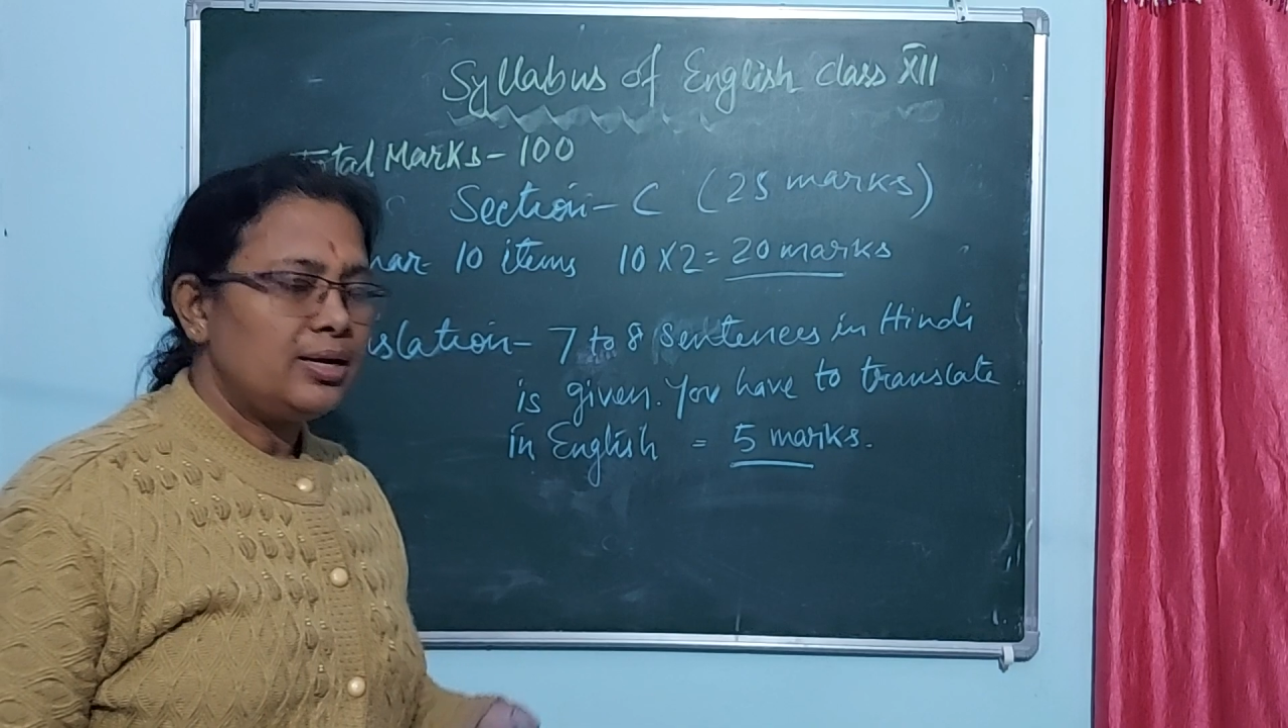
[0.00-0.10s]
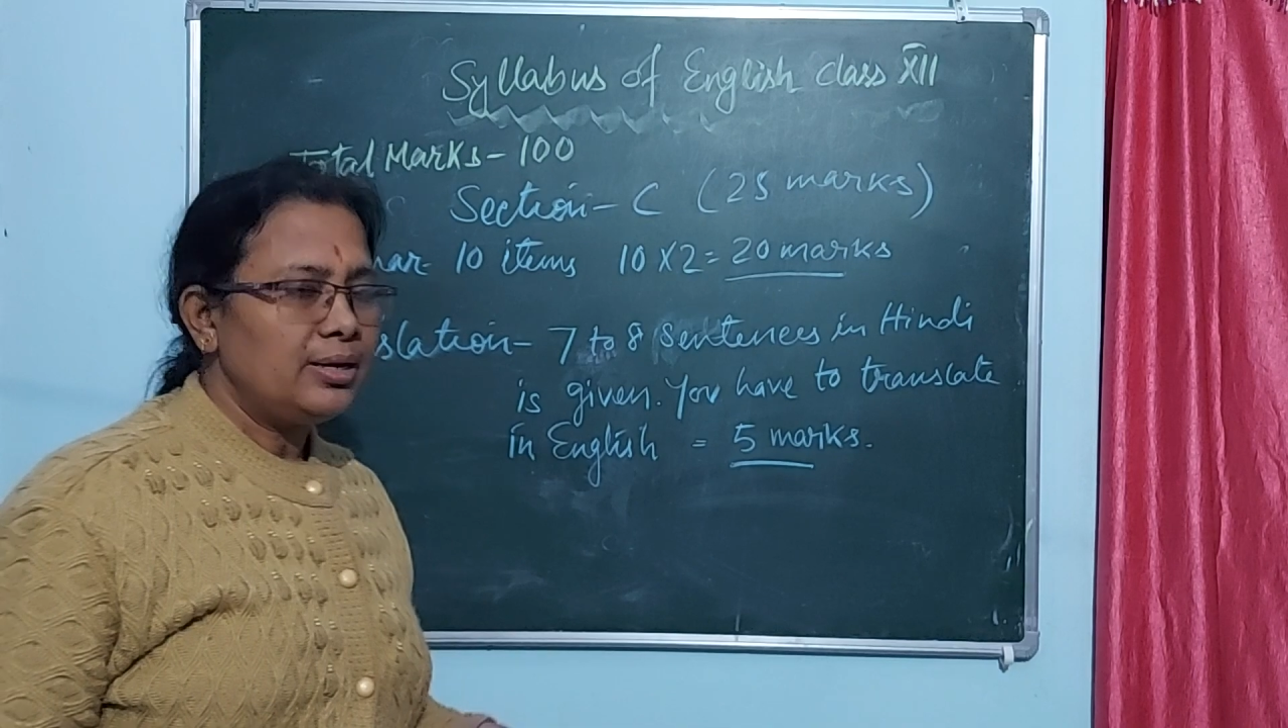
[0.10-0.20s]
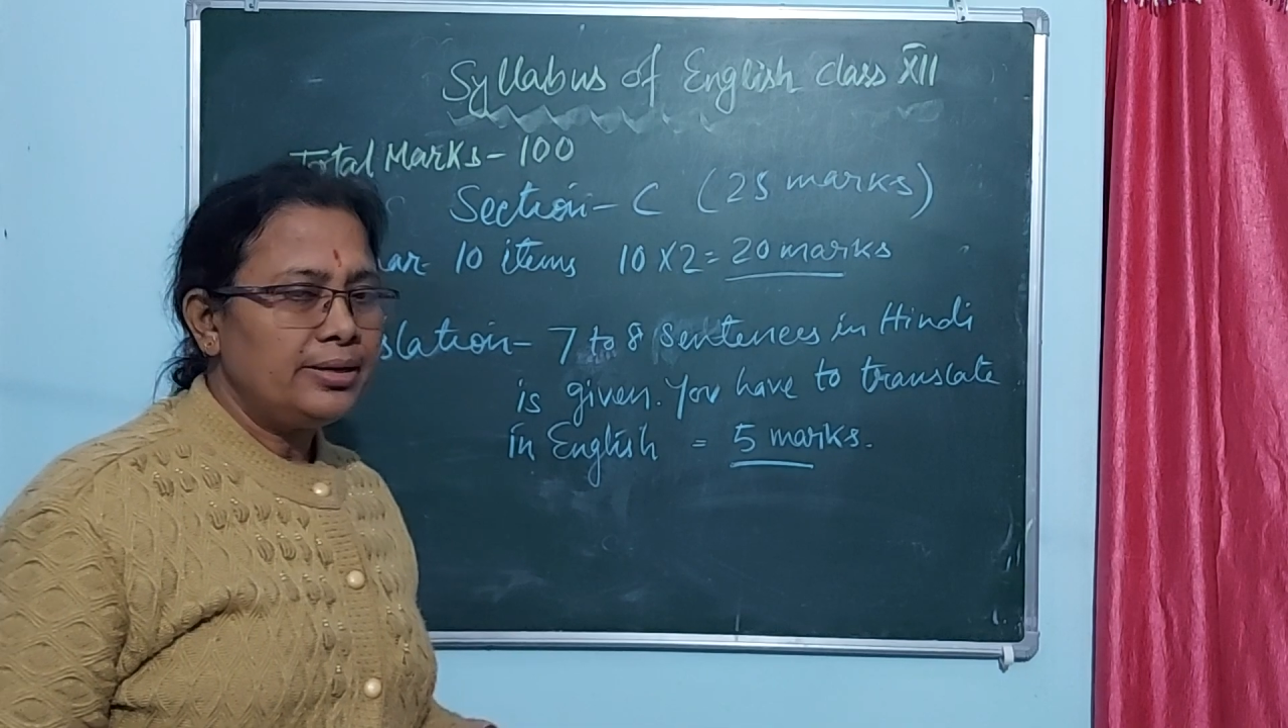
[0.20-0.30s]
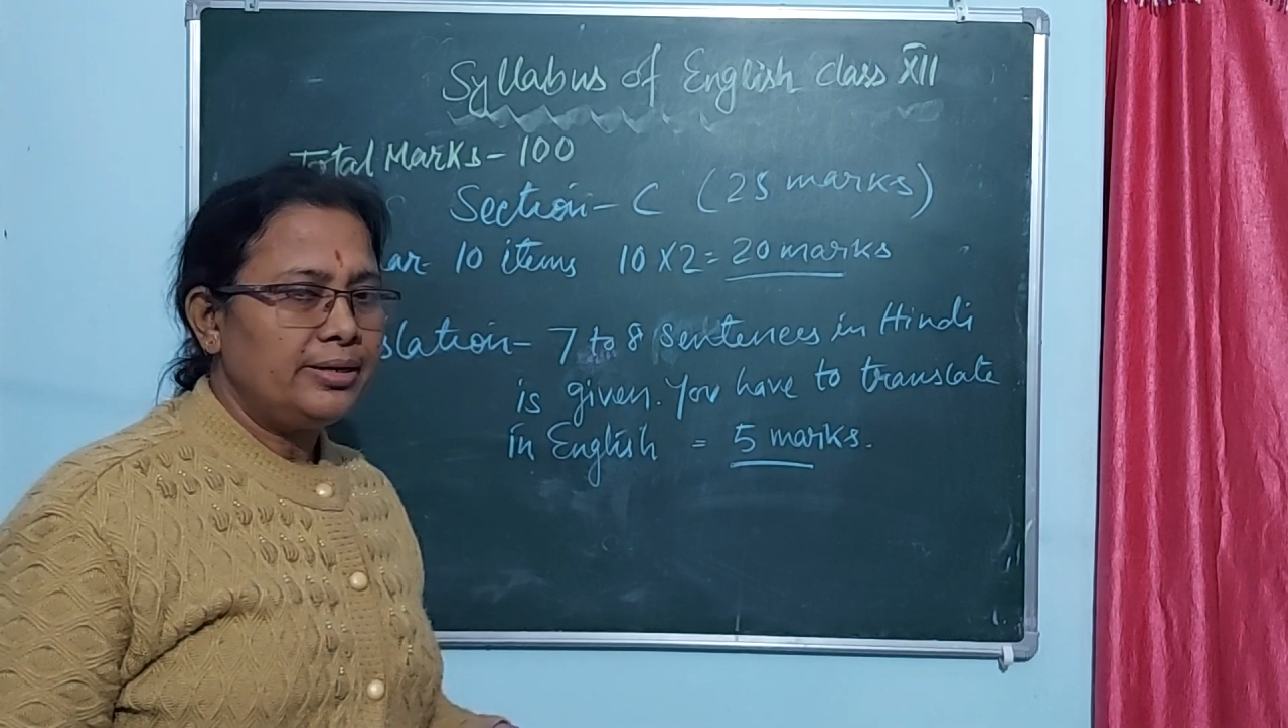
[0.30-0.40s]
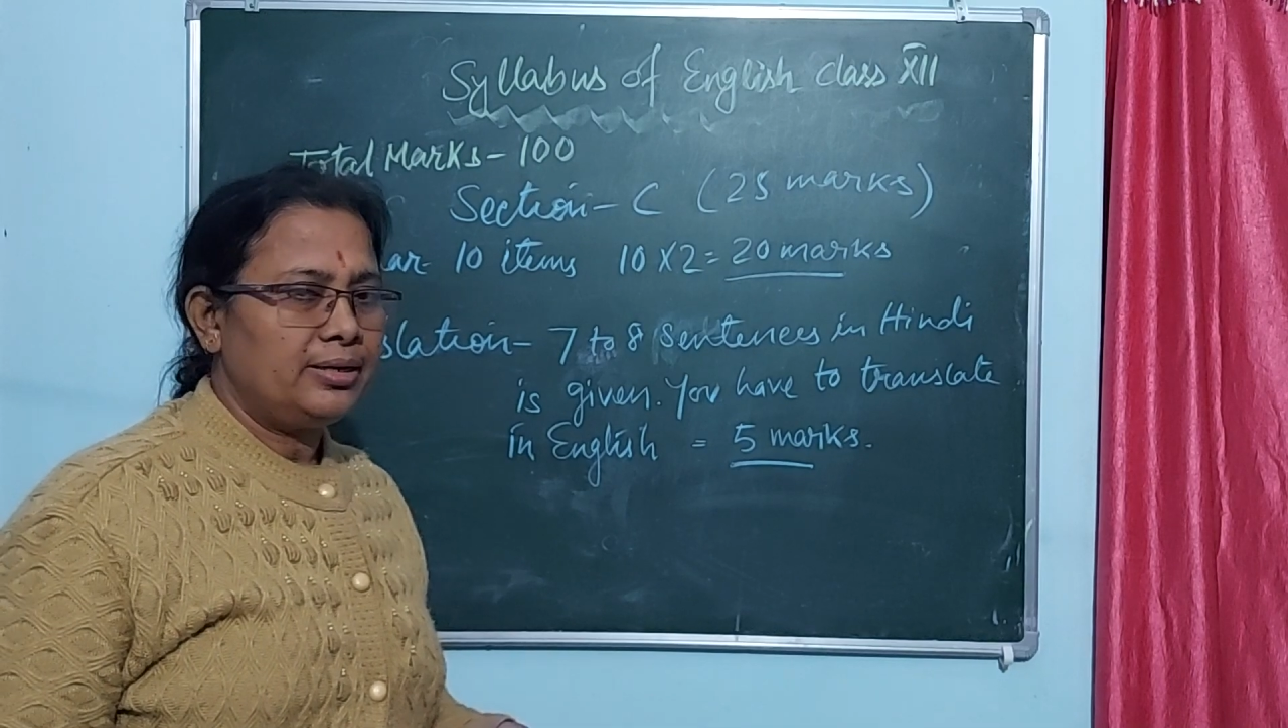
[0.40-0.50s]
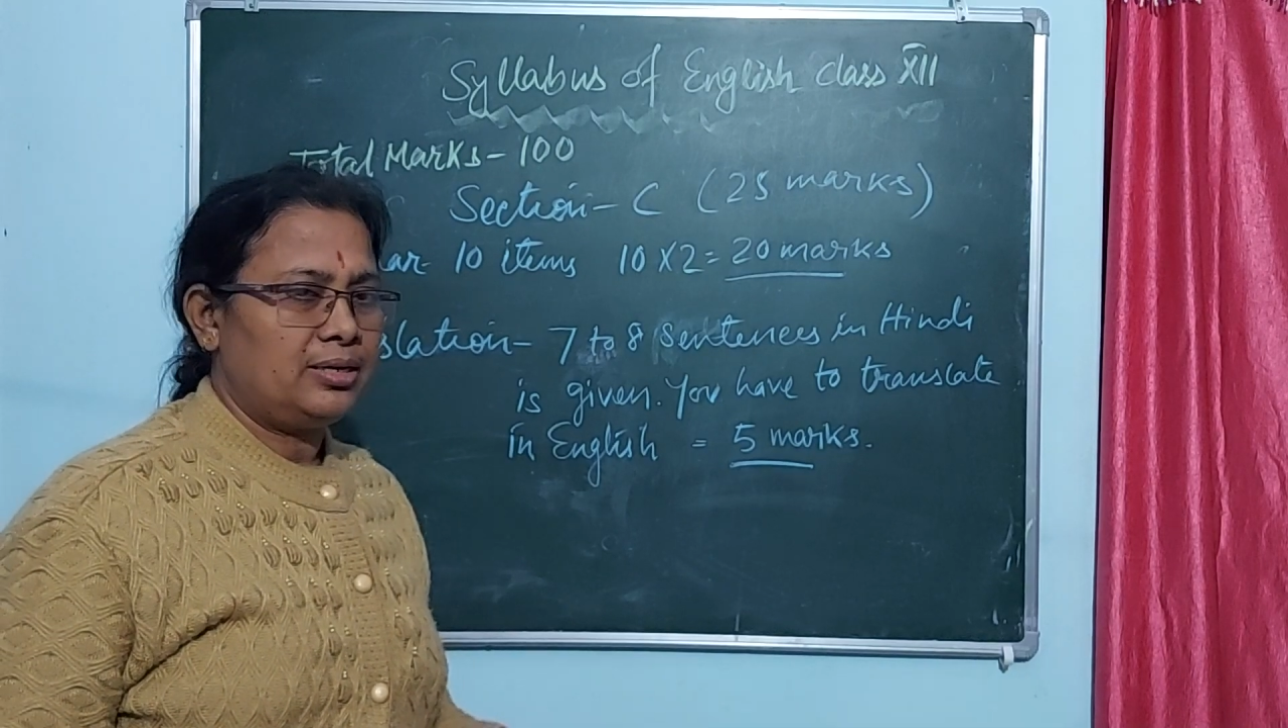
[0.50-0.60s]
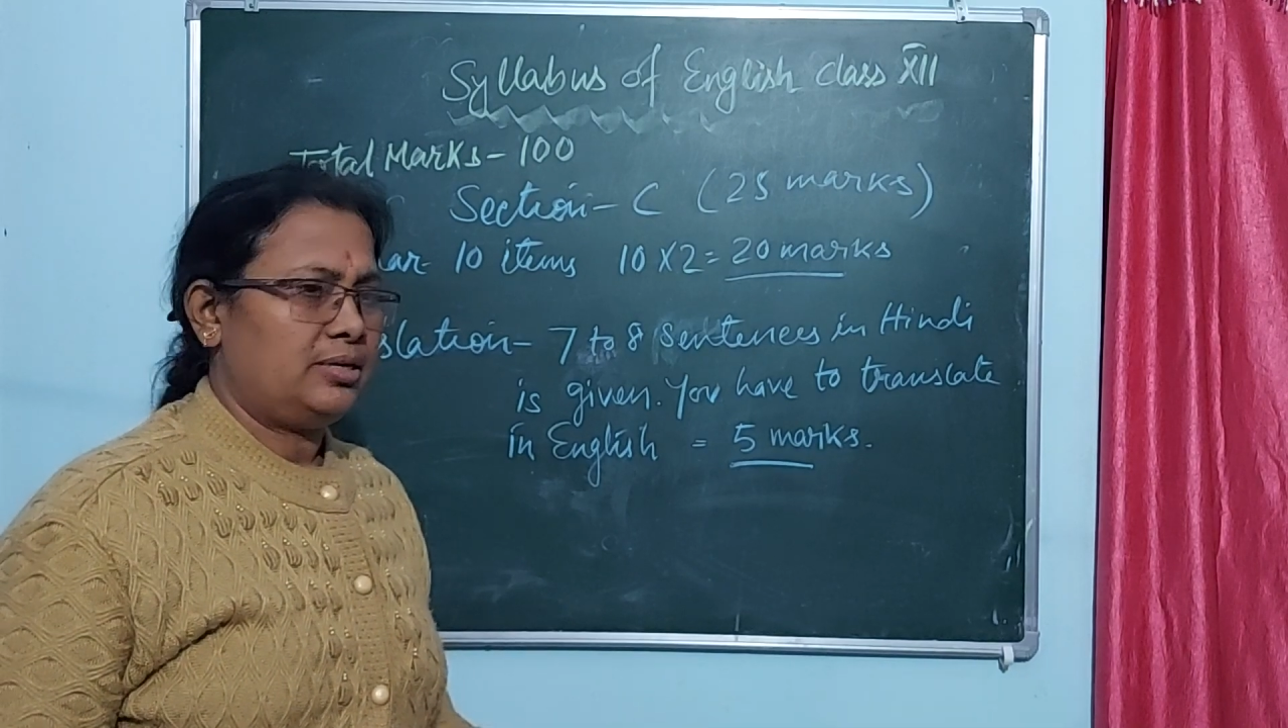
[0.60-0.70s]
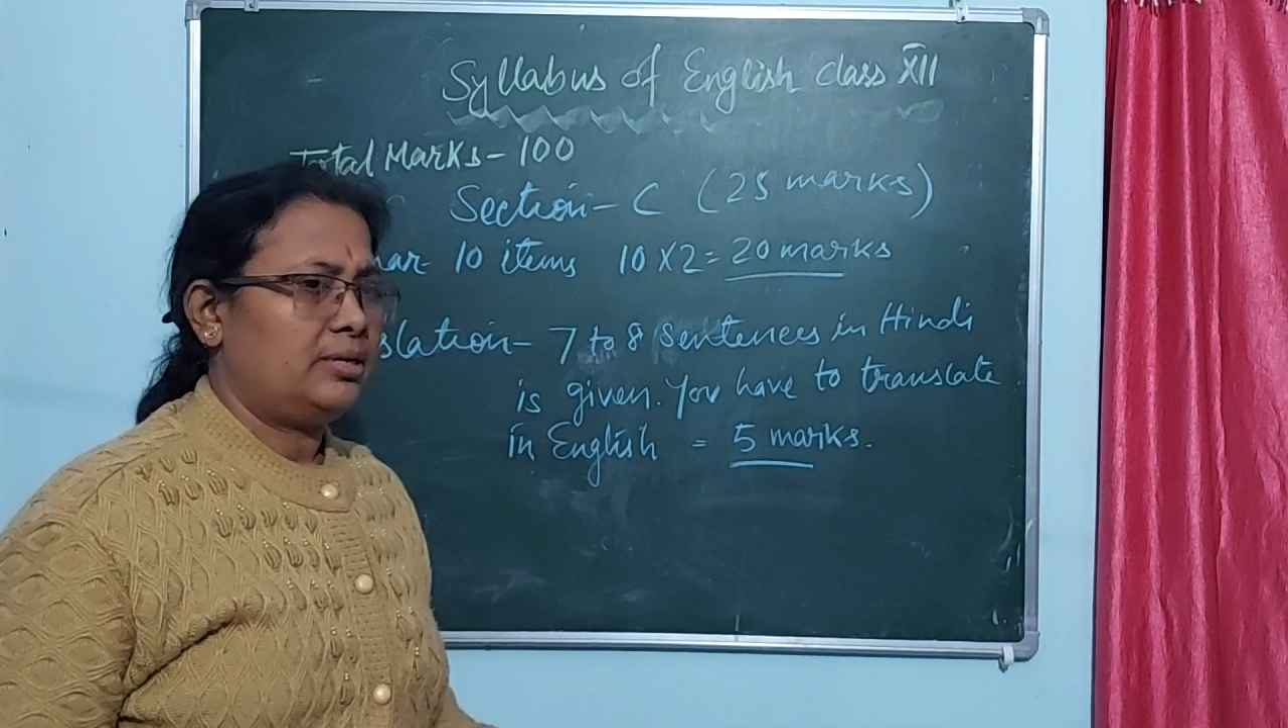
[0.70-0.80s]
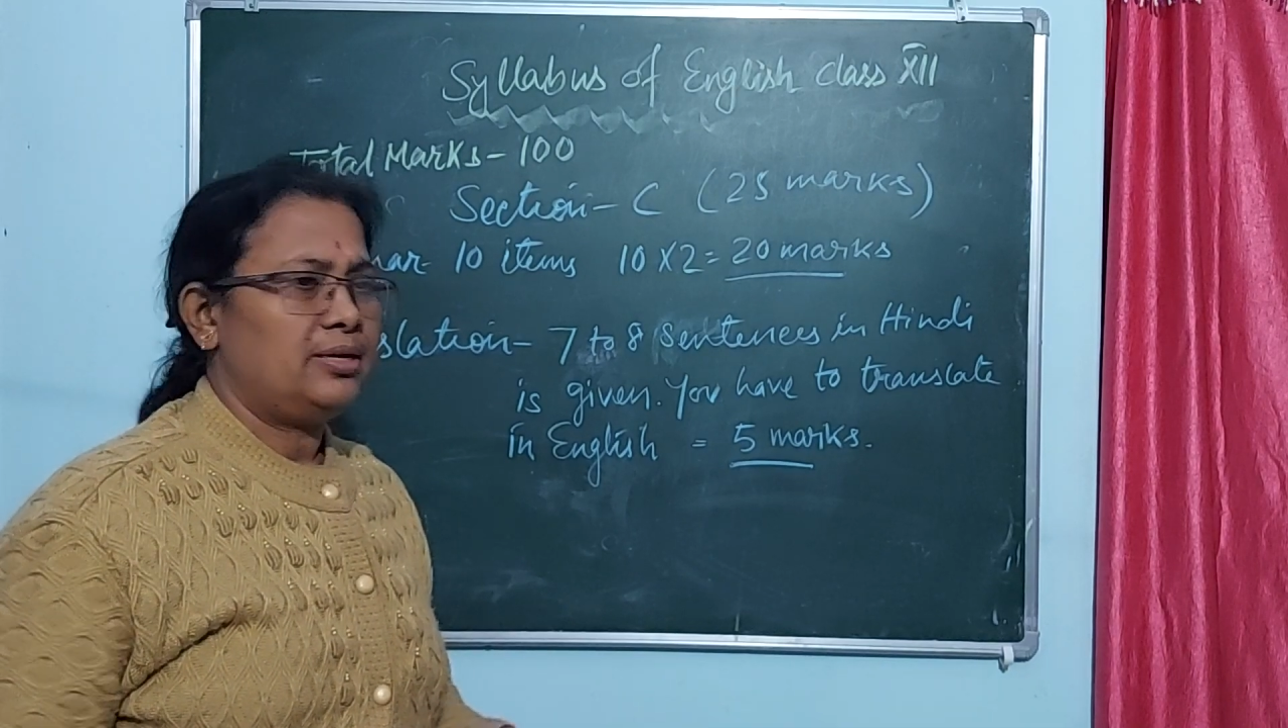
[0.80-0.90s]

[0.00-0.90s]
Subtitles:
learn it